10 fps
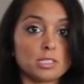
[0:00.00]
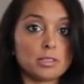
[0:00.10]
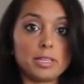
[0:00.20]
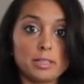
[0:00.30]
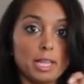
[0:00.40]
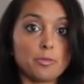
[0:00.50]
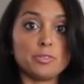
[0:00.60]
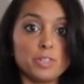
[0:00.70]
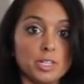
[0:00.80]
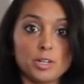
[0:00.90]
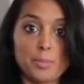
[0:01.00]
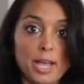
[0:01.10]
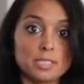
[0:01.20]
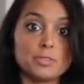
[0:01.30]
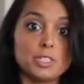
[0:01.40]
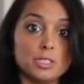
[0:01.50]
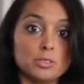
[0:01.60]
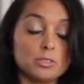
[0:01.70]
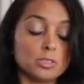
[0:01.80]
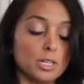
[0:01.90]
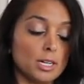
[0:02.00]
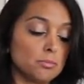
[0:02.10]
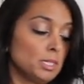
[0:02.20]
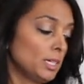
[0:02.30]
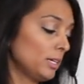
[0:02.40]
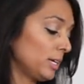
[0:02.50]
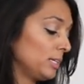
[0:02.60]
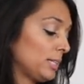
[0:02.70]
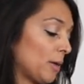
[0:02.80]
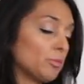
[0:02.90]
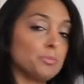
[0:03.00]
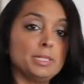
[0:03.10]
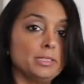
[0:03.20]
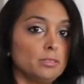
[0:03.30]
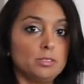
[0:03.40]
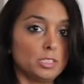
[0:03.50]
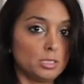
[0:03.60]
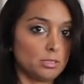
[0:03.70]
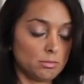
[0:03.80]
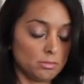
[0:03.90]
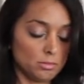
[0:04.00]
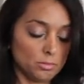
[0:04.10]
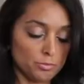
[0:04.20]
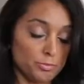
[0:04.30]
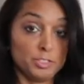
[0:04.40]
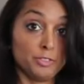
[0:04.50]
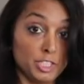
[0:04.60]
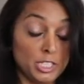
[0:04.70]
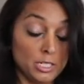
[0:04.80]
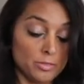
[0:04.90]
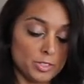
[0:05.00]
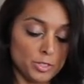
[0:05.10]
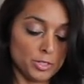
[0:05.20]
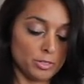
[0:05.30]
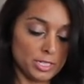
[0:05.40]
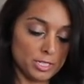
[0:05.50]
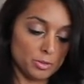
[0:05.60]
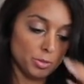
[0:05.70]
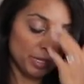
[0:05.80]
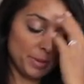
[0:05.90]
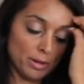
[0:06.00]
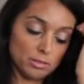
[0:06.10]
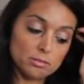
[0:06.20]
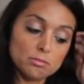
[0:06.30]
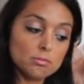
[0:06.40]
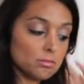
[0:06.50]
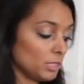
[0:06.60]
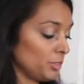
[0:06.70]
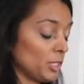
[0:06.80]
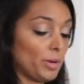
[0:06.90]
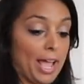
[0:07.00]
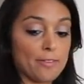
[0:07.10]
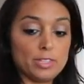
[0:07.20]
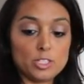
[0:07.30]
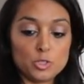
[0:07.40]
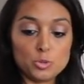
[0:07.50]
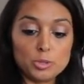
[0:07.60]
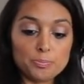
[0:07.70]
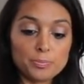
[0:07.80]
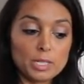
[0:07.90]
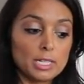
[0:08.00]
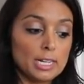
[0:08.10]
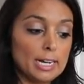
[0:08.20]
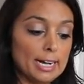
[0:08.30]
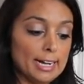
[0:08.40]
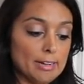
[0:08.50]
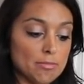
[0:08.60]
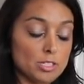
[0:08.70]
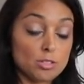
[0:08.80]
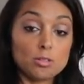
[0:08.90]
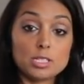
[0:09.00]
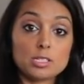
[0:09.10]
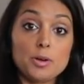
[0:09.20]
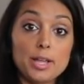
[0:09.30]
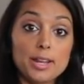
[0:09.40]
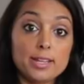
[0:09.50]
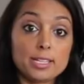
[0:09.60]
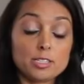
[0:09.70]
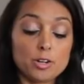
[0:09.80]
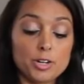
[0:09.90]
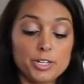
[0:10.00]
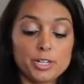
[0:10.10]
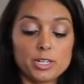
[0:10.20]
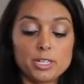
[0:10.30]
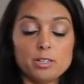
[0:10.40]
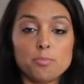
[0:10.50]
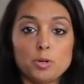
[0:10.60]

sling like we've done in our past videos, and that will be just sufficient enough. So you don't need to worry about if you don't have this tool. So let's go ahead and get started. You're gonna need a